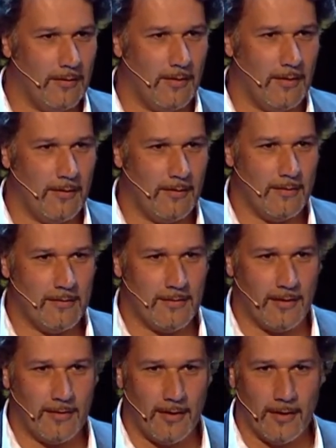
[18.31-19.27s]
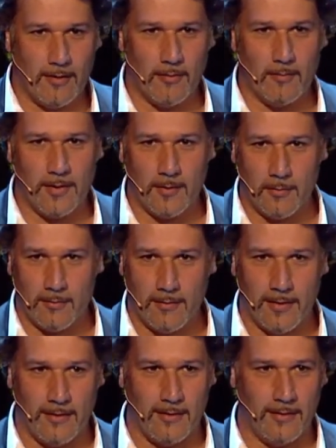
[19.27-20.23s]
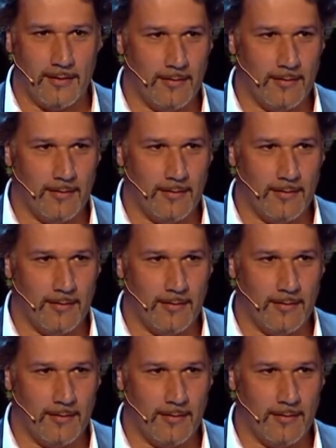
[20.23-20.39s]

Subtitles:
a satellite company providing